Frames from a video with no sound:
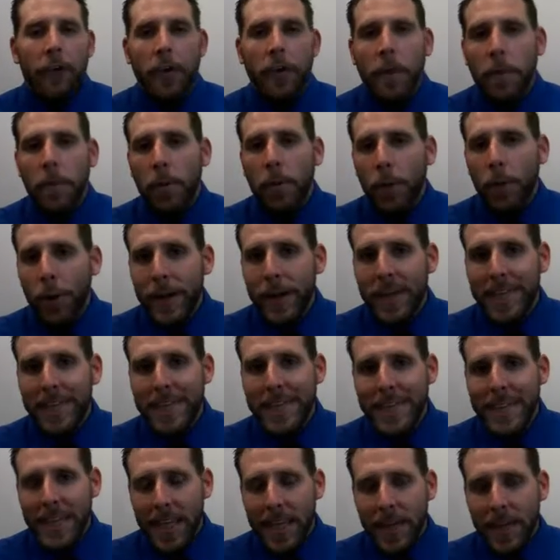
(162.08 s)
if an employee
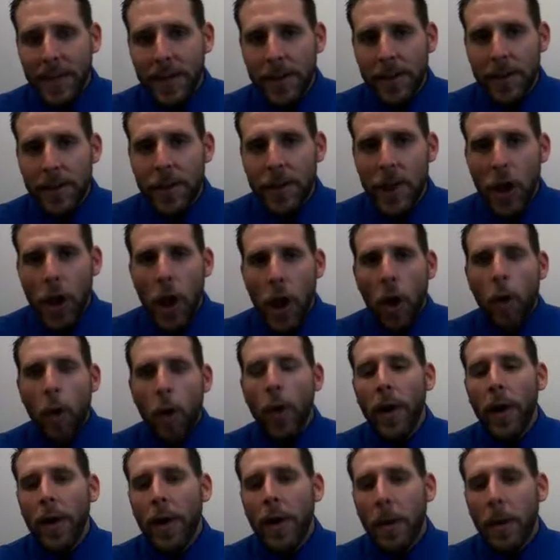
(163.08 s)
steals,
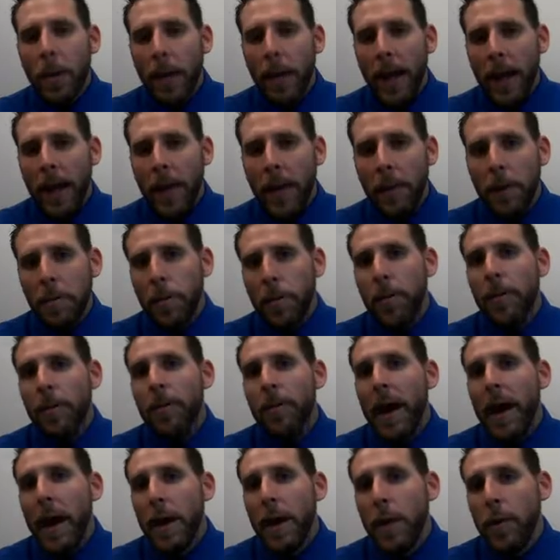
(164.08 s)
we're going to pay up to a
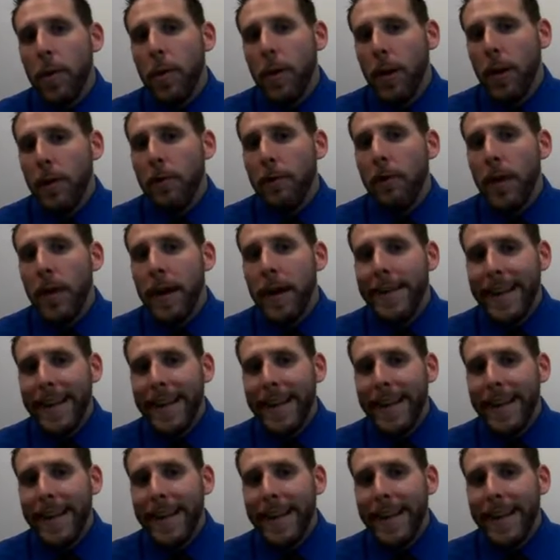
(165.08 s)
value of